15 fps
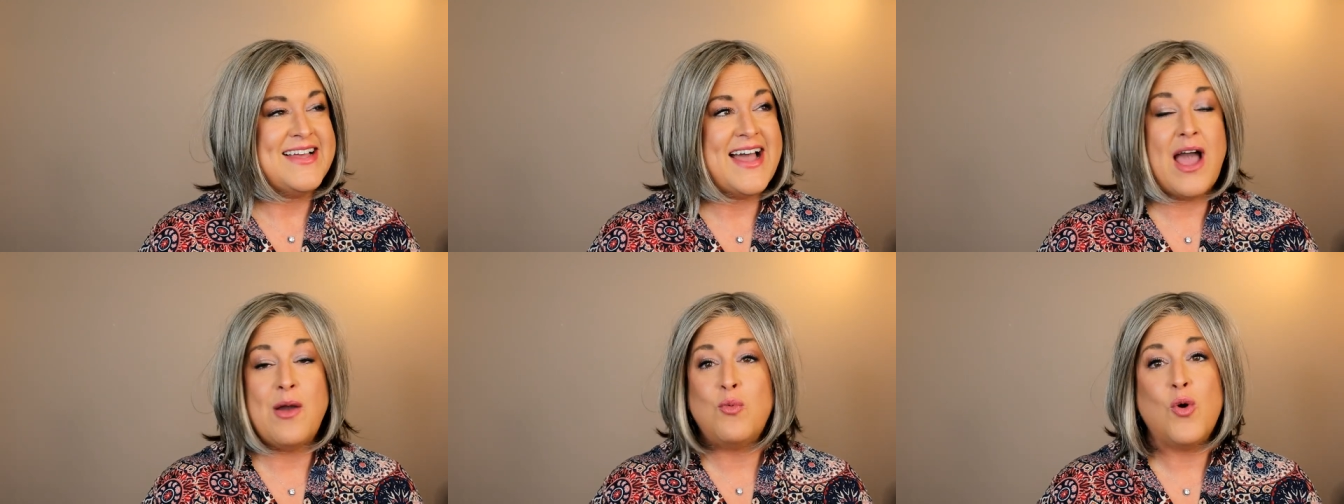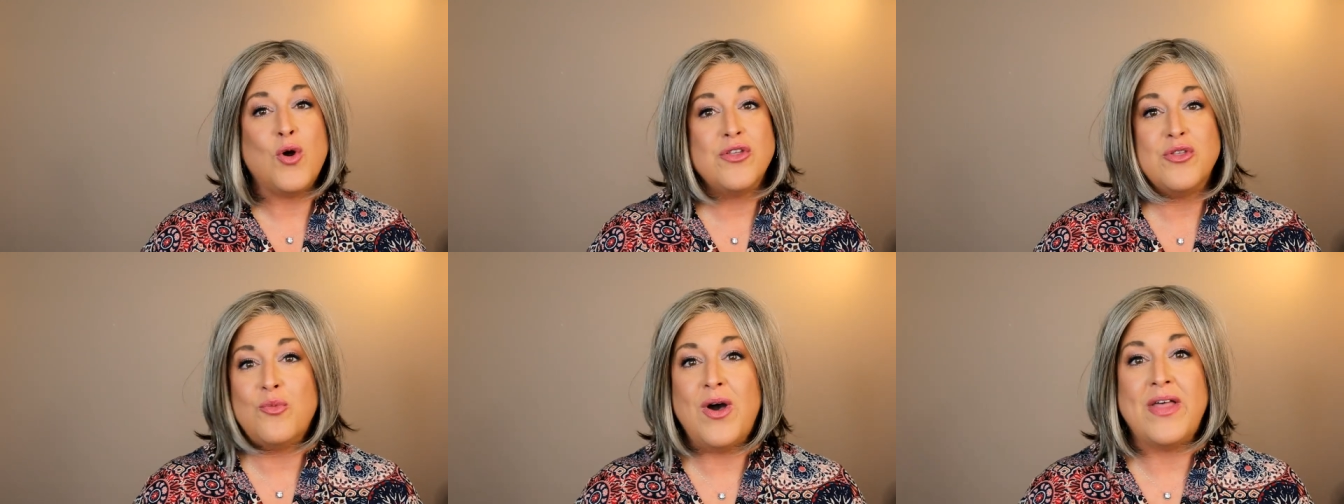I
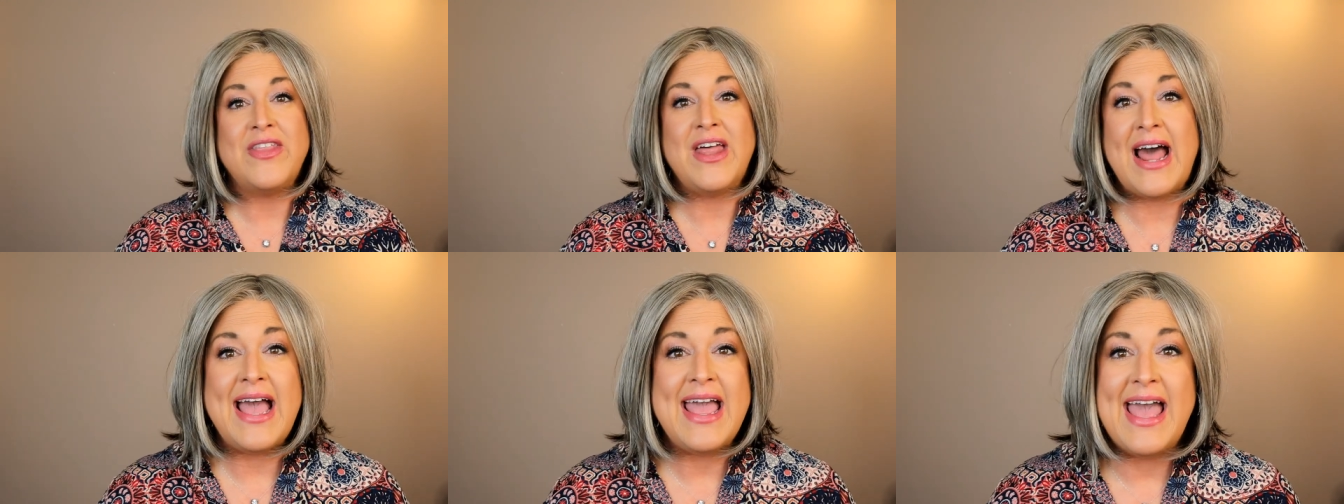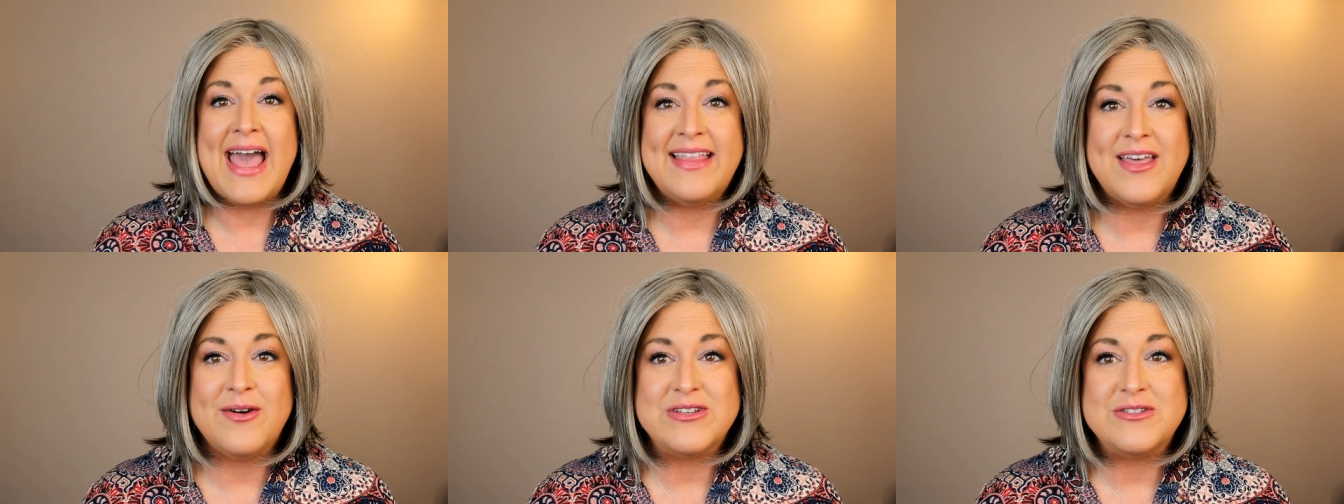wore the one that I
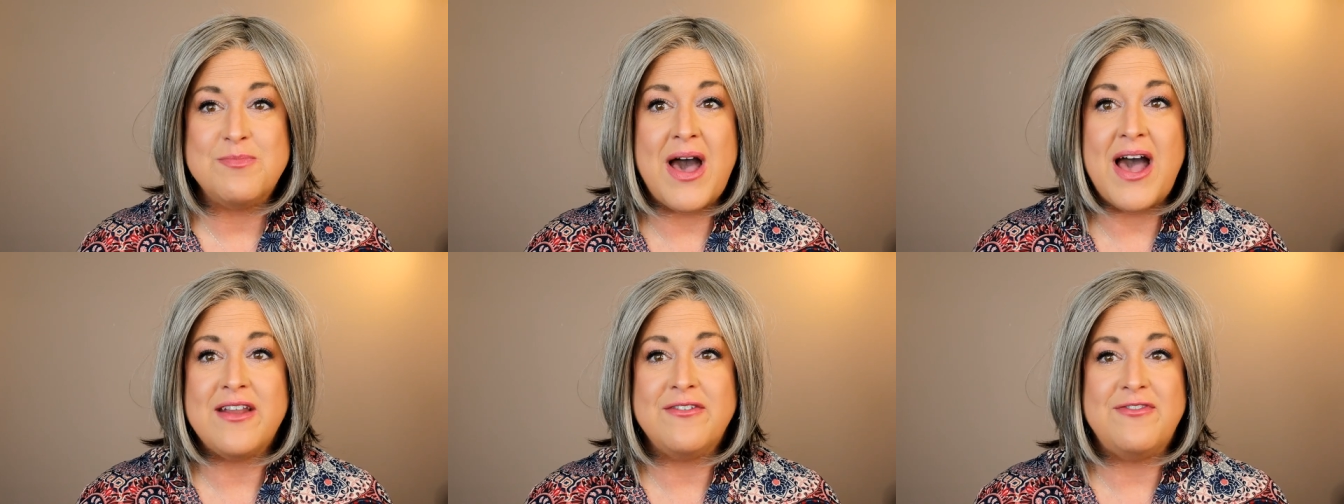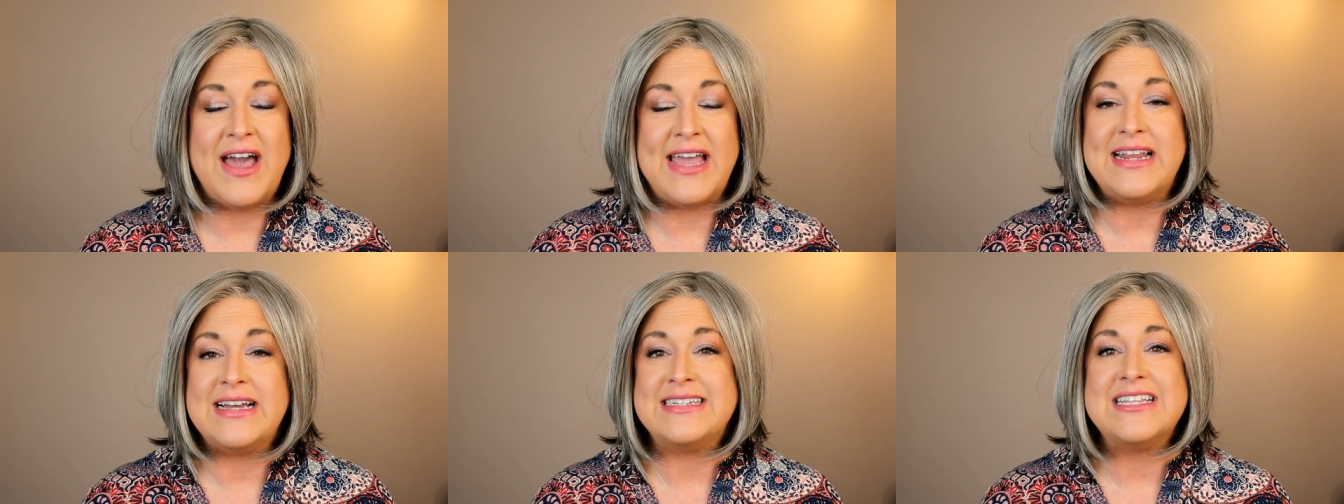had that was
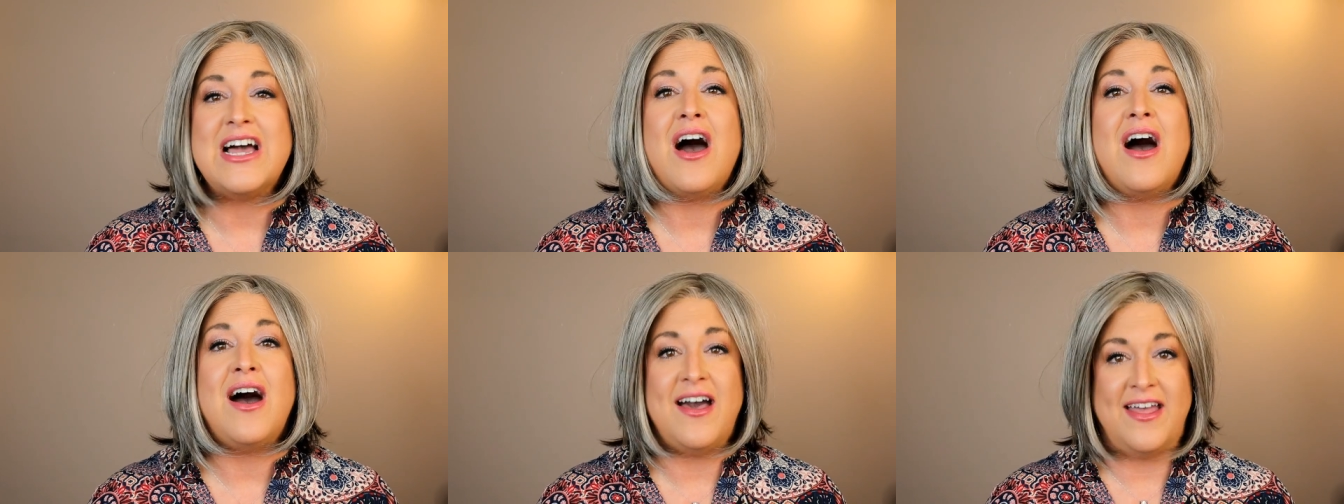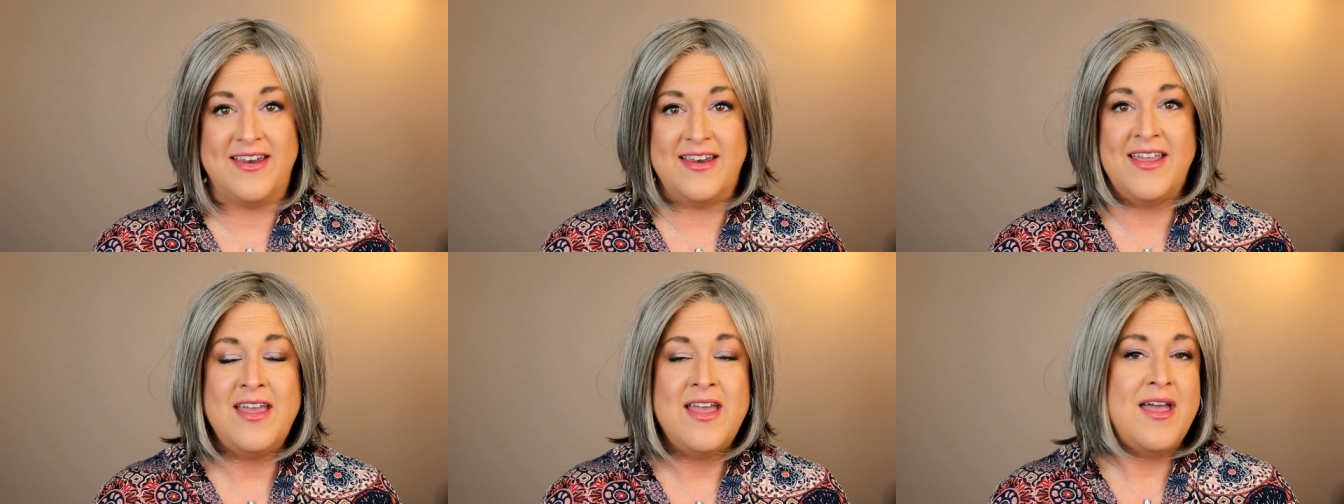modified a
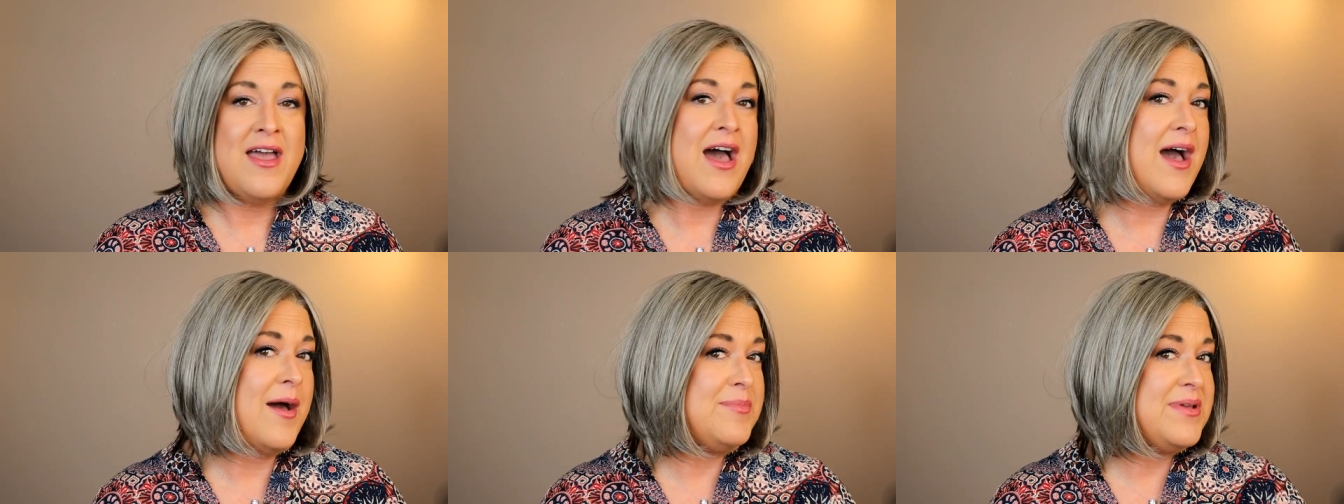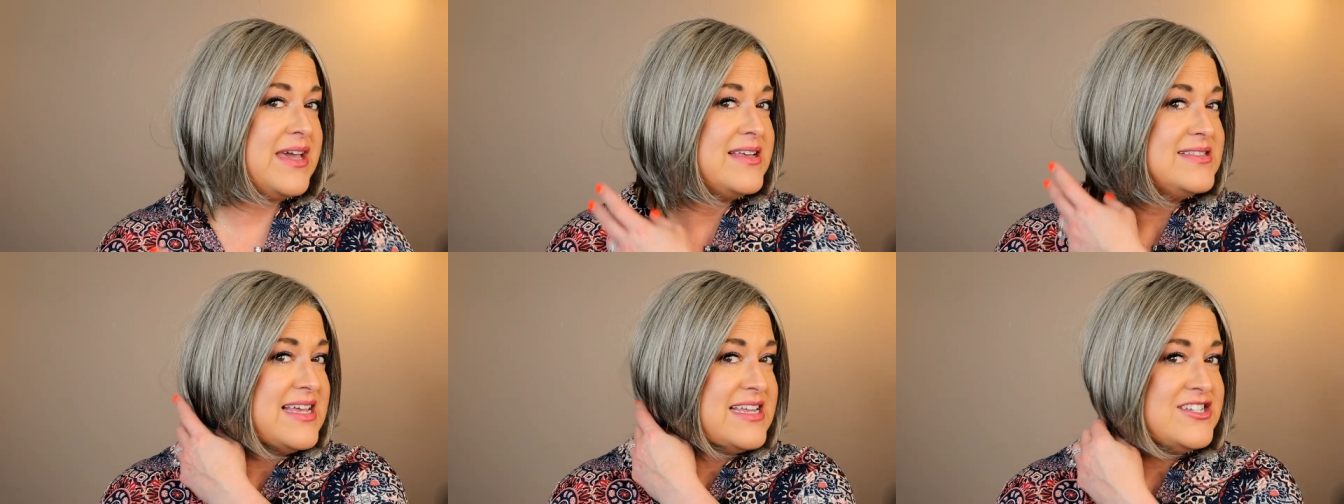ton uh,
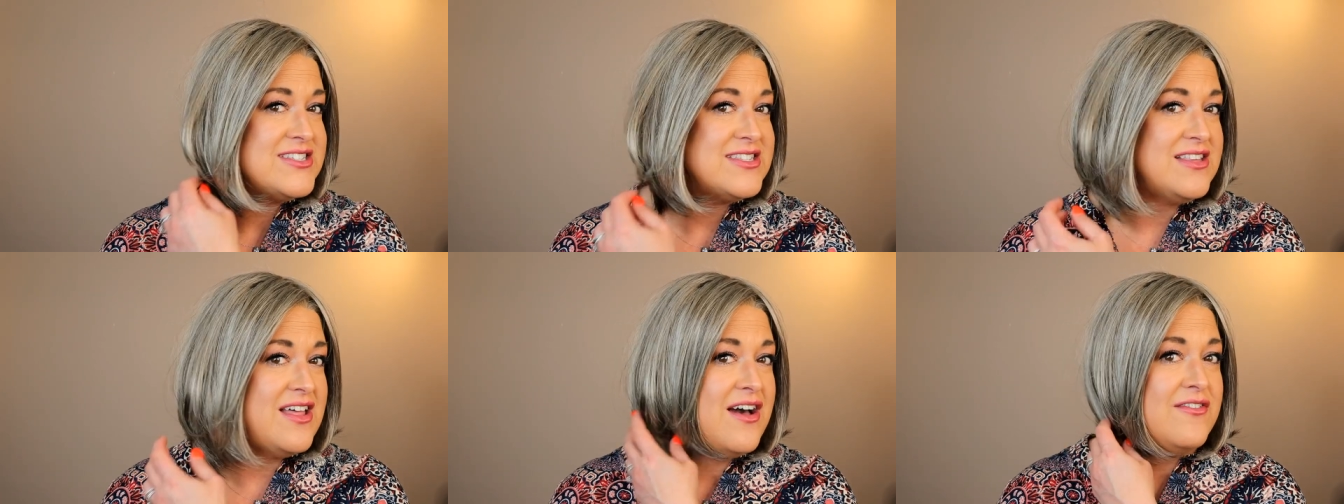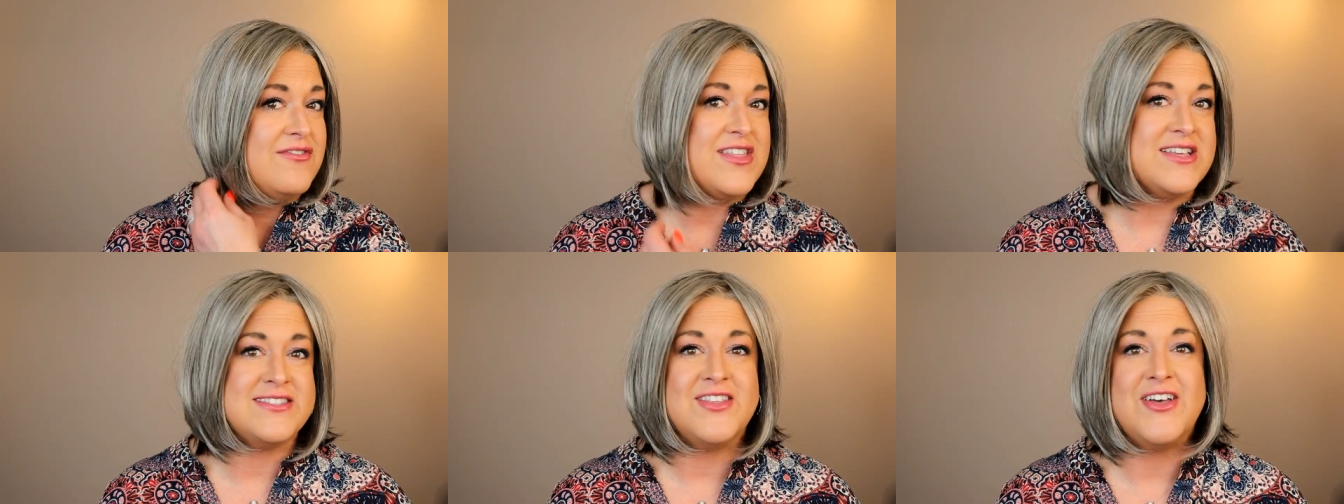because I just
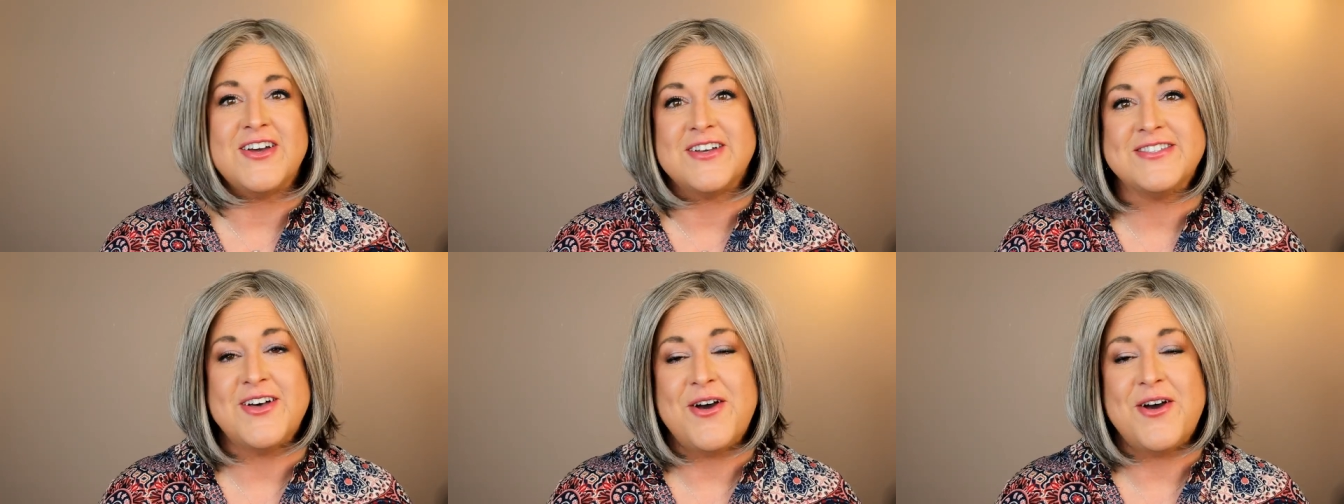love this look.